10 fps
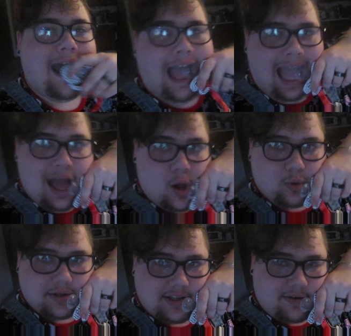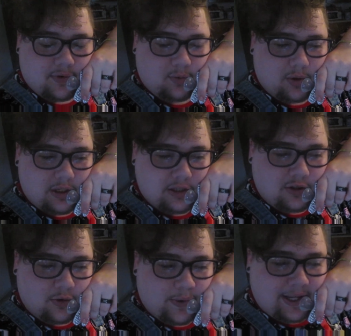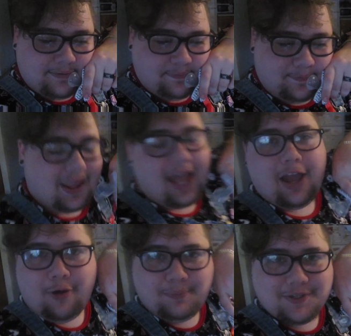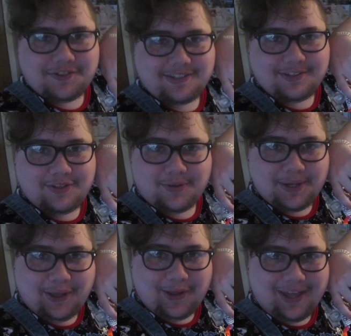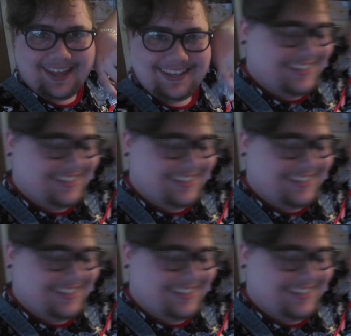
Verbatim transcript: How is everyone doing? I hope you're still doing good.